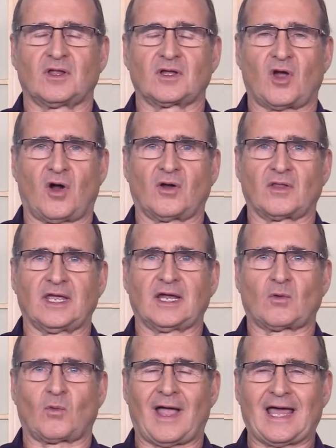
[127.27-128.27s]
garlic,
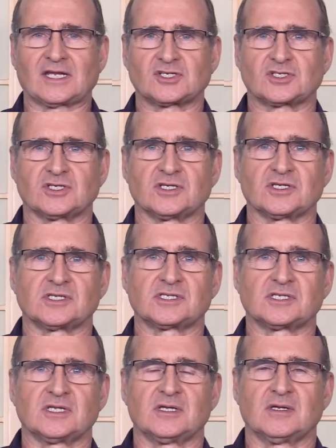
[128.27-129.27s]

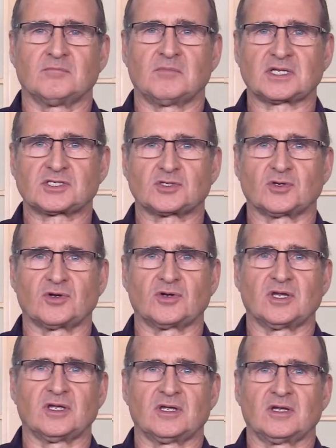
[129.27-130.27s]
radishes,
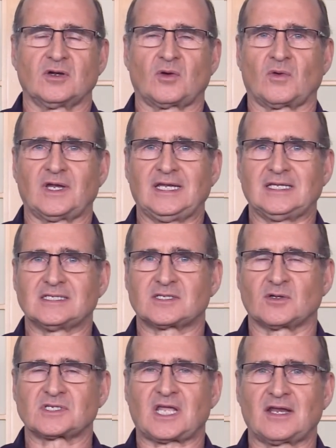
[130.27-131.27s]
mustard, greens,
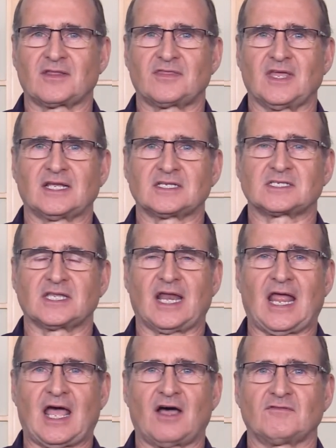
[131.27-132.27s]
those kind of things that
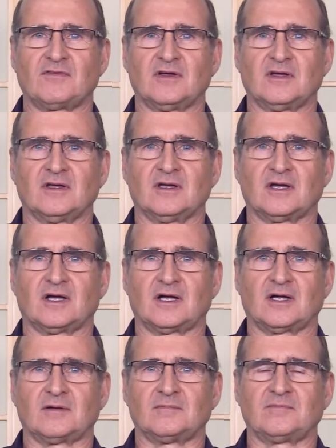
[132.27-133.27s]
have,
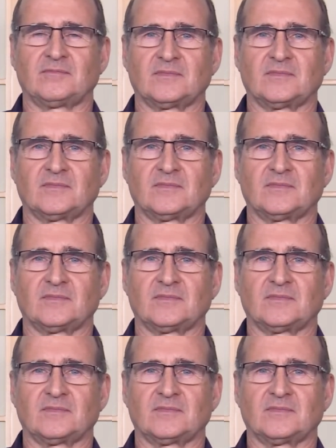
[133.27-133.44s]
in